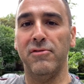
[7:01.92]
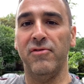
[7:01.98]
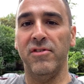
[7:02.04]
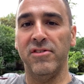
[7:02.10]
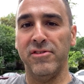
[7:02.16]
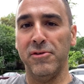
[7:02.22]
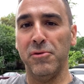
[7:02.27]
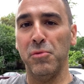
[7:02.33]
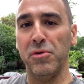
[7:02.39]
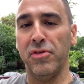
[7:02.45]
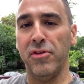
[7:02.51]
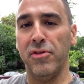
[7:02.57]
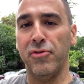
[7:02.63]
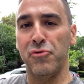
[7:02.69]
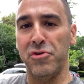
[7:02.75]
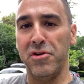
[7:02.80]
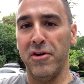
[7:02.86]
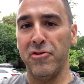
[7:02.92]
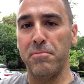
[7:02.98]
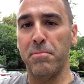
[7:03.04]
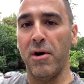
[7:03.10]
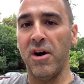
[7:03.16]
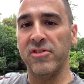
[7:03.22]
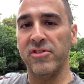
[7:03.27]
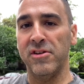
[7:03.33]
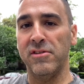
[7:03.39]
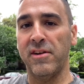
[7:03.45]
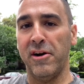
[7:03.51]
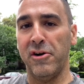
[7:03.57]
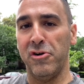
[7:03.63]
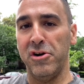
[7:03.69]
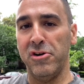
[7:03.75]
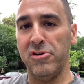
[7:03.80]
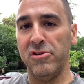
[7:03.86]
visit with the three other Boston
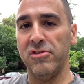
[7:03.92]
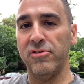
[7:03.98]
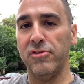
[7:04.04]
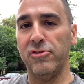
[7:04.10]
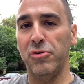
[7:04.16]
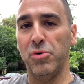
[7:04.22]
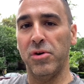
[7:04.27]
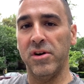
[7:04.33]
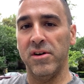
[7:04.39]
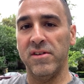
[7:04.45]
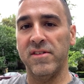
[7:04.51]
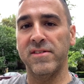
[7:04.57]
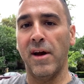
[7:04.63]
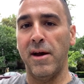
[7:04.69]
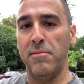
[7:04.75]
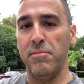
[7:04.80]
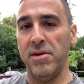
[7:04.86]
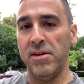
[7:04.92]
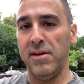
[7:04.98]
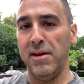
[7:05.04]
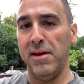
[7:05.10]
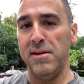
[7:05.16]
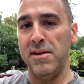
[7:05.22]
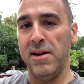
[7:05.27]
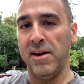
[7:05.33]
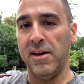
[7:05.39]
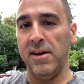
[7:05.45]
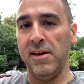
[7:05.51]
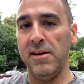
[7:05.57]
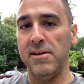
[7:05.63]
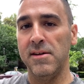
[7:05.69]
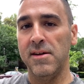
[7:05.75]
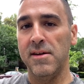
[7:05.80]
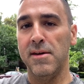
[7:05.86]
Terriers, Tuuka, Simon, and Nicky.
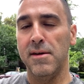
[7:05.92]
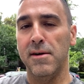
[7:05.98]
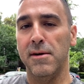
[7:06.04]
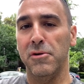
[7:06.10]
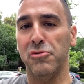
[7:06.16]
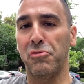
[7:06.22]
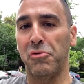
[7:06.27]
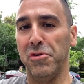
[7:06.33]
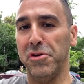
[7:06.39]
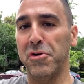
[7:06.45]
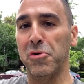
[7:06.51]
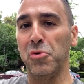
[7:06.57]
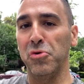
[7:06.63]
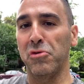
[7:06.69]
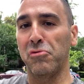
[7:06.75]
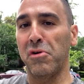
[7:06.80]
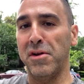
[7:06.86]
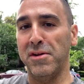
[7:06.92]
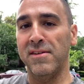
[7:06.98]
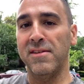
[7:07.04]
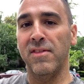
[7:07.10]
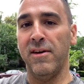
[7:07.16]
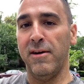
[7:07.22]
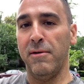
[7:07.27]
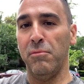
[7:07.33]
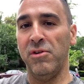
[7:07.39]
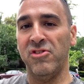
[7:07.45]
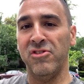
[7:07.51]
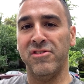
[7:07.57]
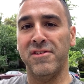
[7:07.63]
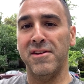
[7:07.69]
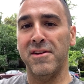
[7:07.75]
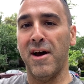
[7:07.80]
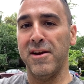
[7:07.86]
It was really cool to run into them. We
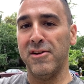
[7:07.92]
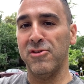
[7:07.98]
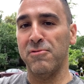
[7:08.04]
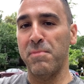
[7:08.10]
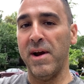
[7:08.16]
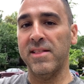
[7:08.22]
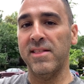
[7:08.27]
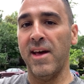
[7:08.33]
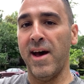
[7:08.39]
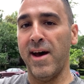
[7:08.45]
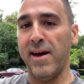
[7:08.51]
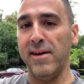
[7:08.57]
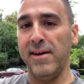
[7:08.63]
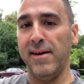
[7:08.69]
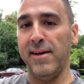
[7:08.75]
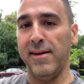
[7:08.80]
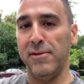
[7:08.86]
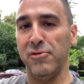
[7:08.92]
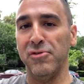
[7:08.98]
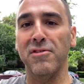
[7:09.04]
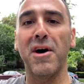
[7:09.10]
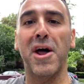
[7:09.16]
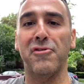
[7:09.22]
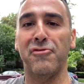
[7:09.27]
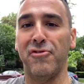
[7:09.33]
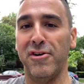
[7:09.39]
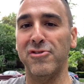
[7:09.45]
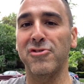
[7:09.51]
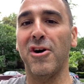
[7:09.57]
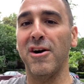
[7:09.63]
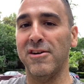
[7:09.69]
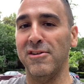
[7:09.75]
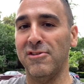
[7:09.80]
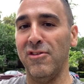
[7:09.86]
just did not expect that. And it was a lot of fun
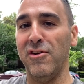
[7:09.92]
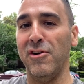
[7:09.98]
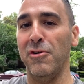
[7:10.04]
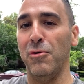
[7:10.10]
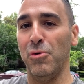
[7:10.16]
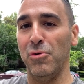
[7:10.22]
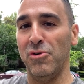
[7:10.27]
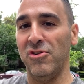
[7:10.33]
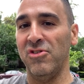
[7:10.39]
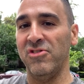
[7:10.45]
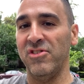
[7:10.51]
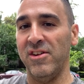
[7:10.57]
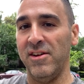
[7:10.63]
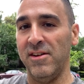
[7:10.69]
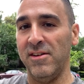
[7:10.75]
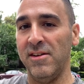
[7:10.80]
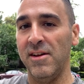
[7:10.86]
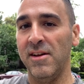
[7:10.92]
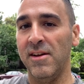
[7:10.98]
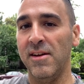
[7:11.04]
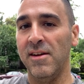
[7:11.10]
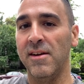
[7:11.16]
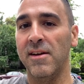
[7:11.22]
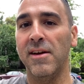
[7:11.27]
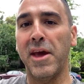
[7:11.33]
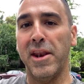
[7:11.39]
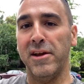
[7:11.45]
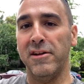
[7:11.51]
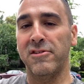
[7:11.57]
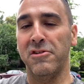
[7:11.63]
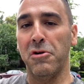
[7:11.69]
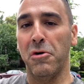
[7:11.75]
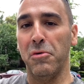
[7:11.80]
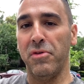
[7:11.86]
talking to their owners and getting
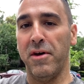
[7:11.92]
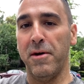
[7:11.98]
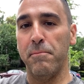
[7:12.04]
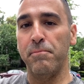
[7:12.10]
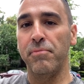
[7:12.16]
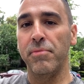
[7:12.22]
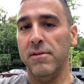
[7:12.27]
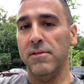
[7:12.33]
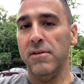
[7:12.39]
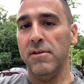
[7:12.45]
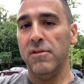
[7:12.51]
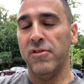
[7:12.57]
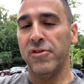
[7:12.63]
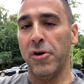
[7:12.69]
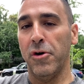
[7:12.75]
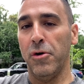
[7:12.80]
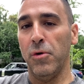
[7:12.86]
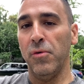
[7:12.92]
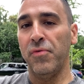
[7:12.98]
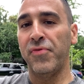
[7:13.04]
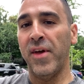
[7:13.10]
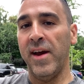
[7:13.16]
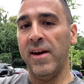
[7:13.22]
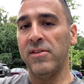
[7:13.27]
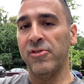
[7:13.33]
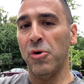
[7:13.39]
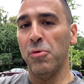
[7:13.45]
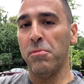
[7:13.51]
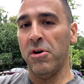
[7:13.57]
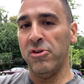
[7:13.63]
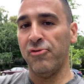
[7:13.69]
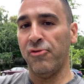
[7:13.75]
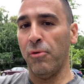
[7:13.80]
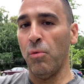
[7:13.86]
to know them. So thanks so
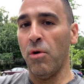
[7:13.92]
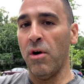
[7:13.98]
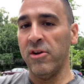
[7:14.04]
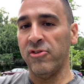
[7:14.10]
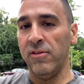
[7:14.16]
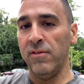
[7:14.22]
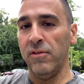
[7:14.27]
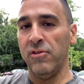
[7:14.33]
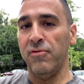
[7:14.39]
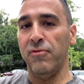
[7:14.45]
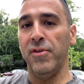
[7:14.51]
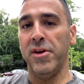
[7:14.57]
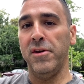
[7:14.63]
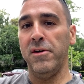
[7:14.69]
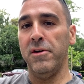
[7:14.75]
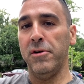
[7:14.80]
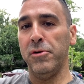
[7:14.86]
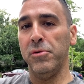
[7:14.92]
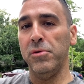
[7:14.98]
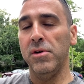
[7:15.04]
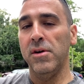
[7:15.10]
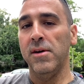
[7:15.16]
much for watching this video.